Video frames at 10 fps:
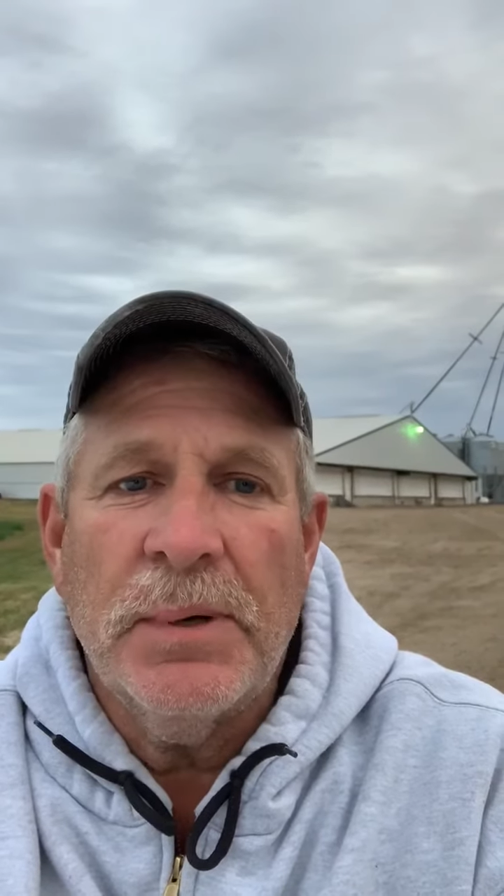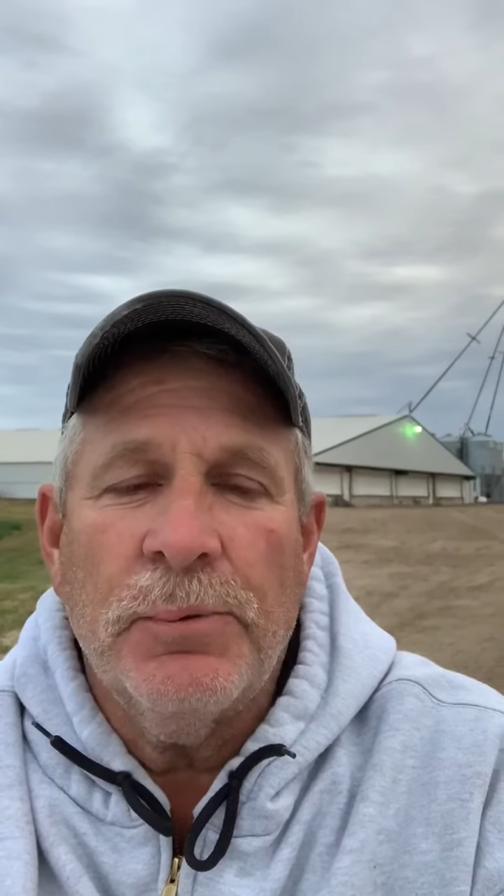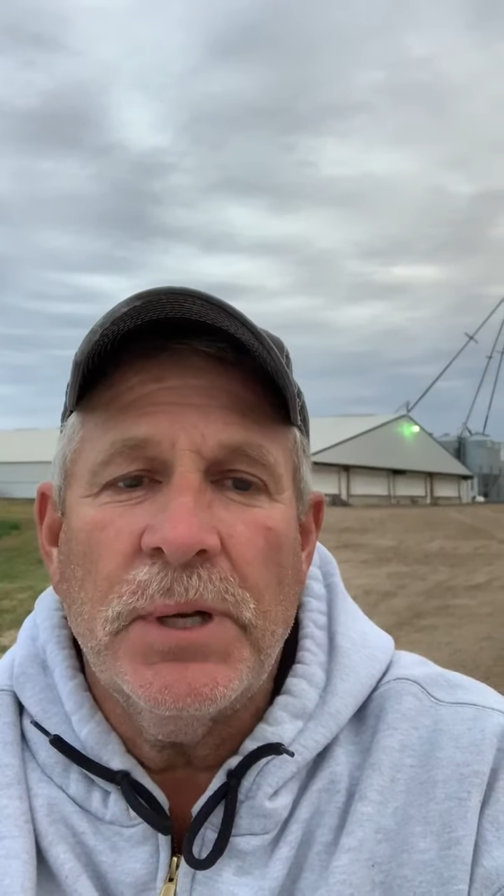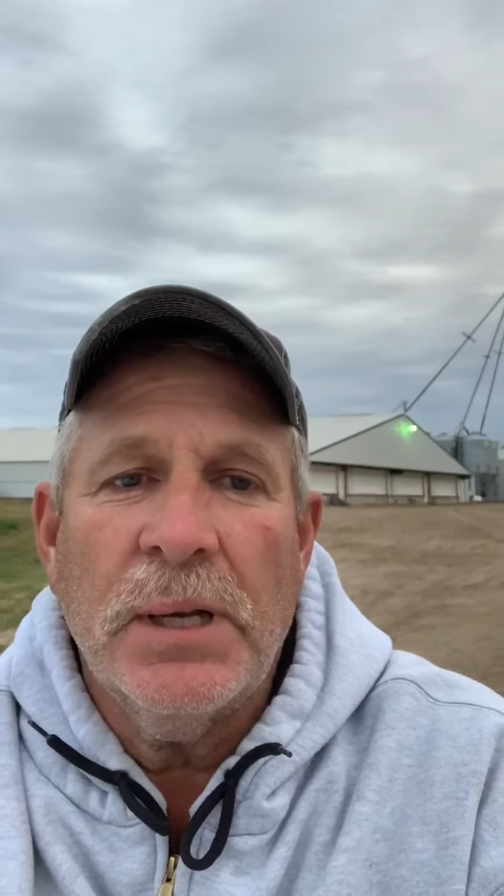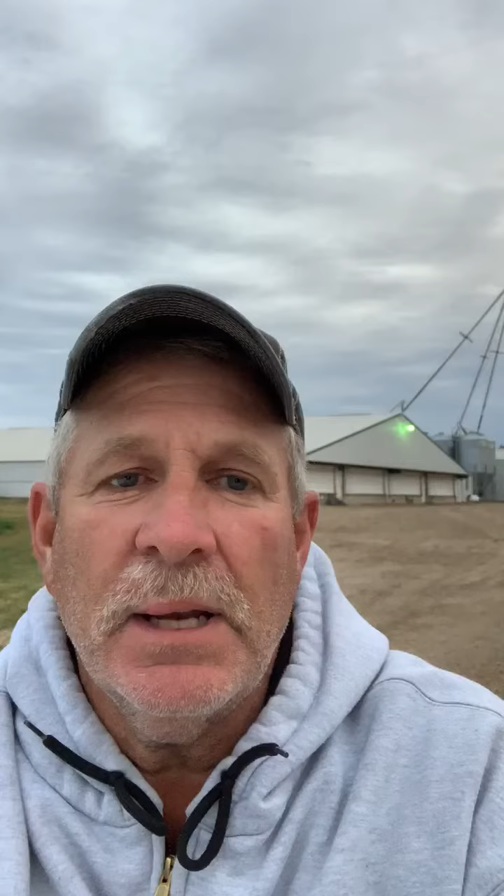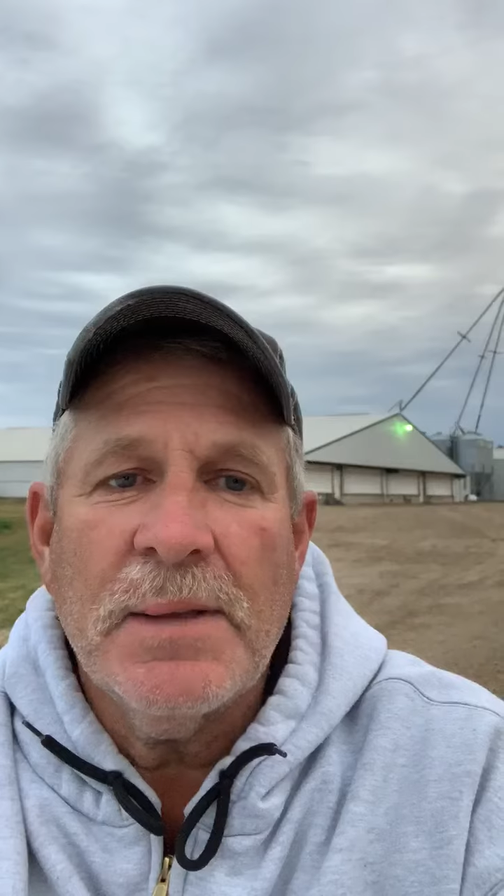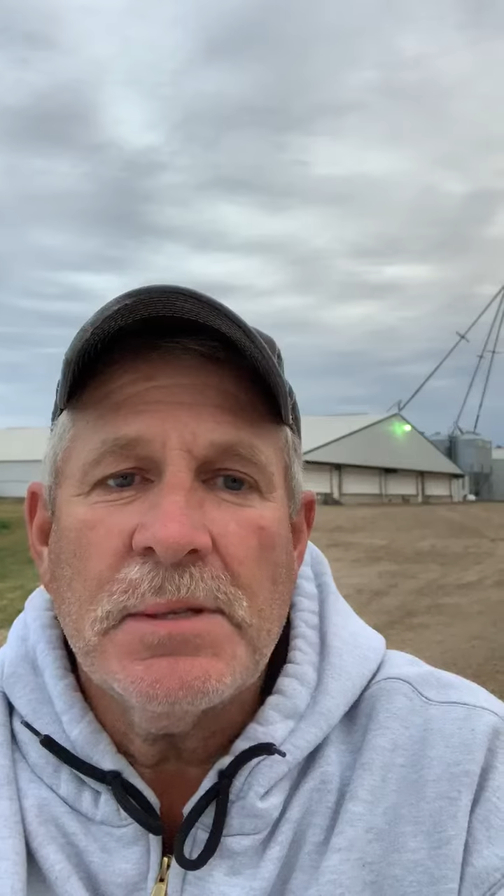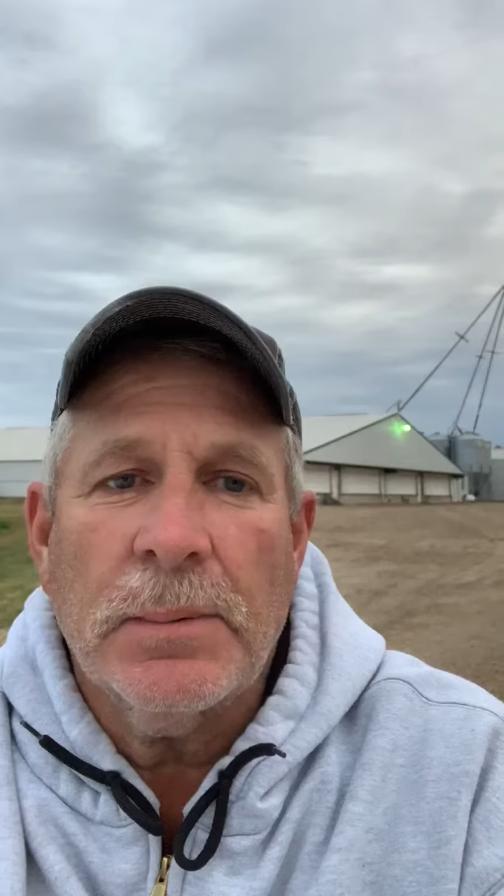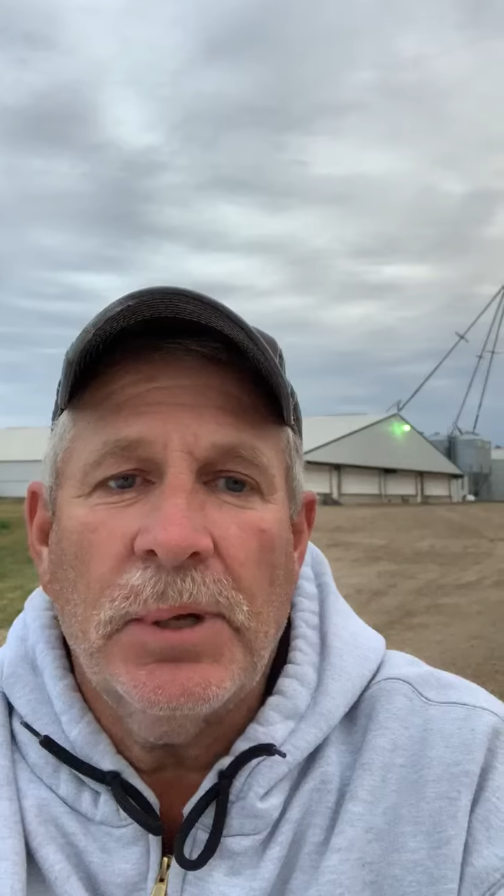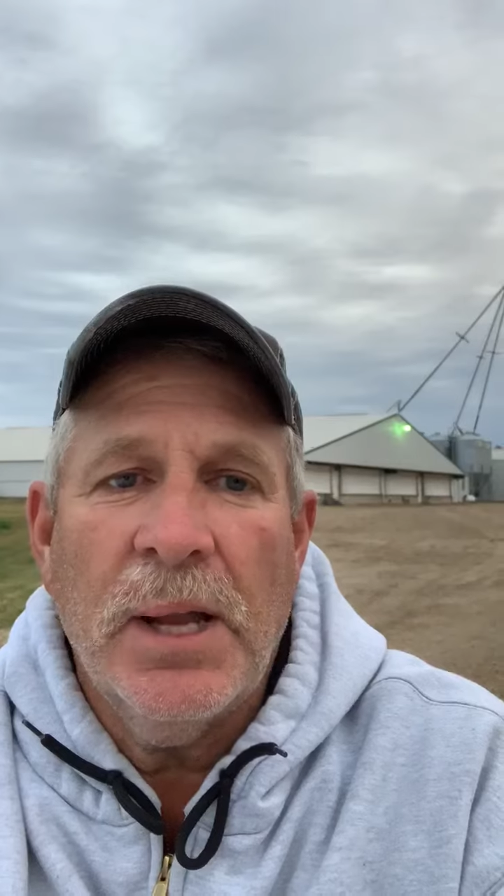and if we can have
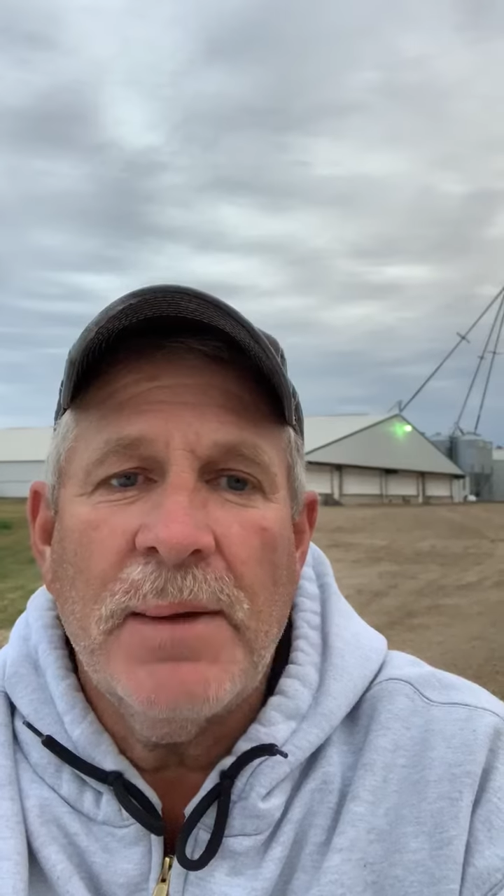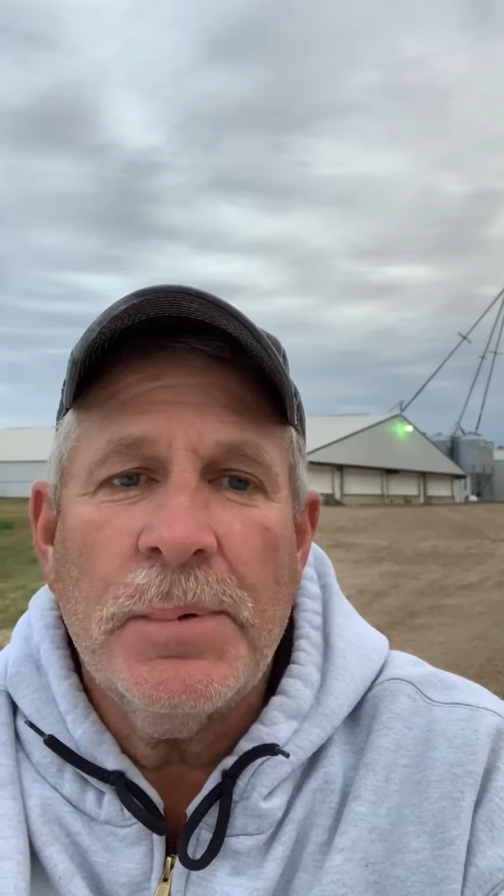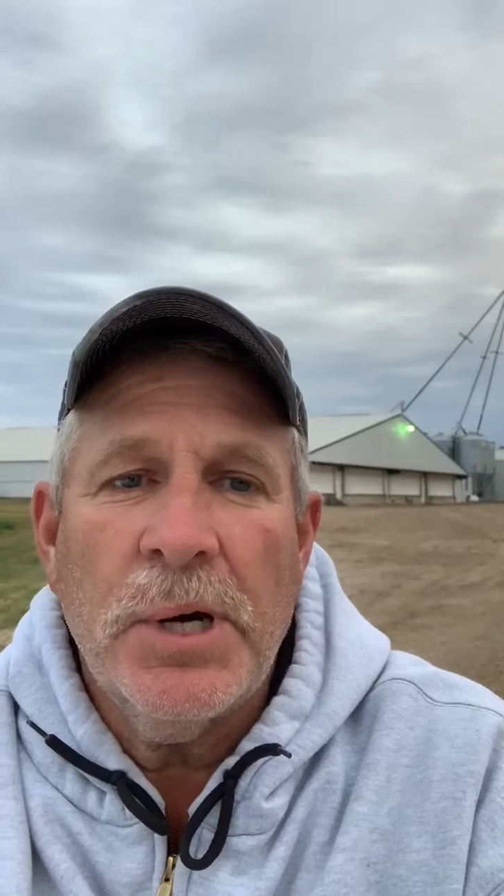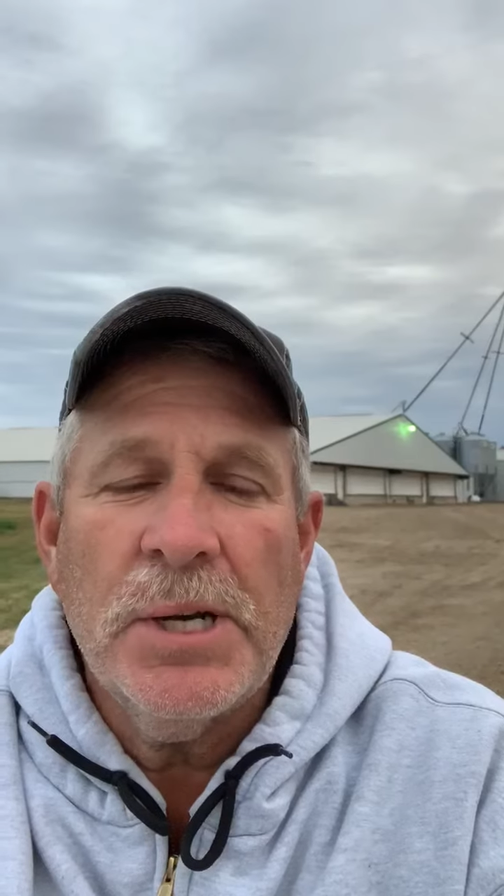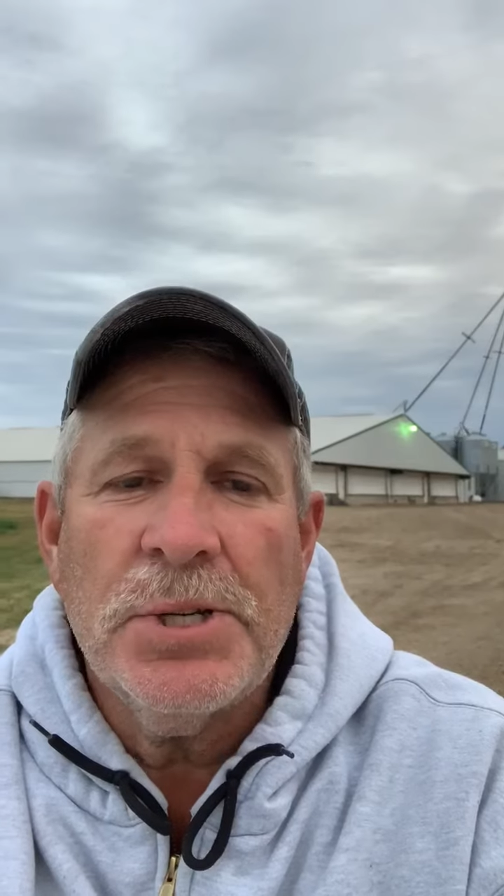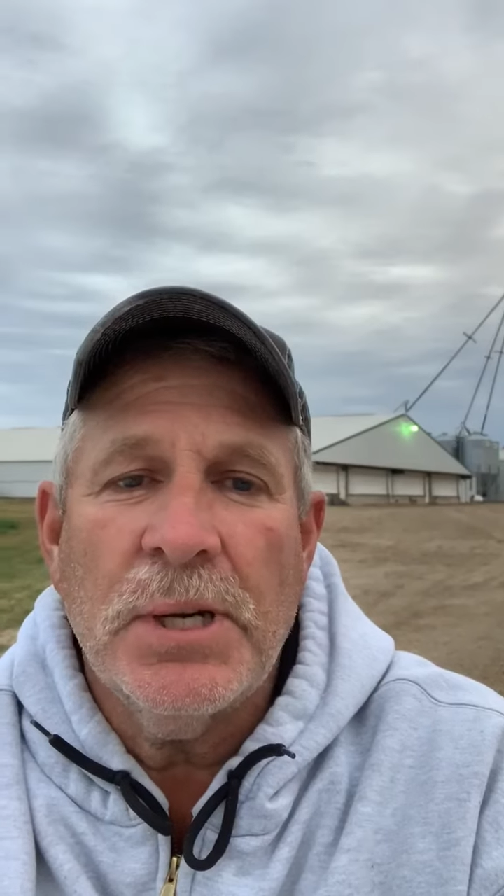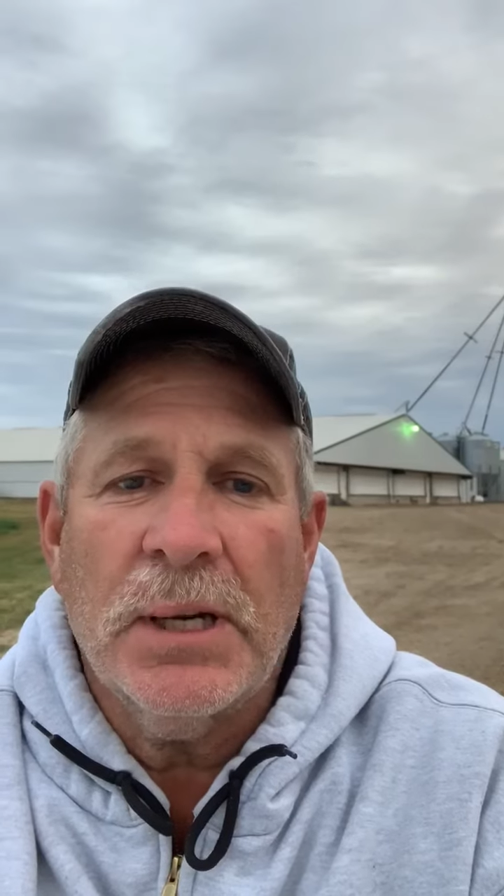some collaboration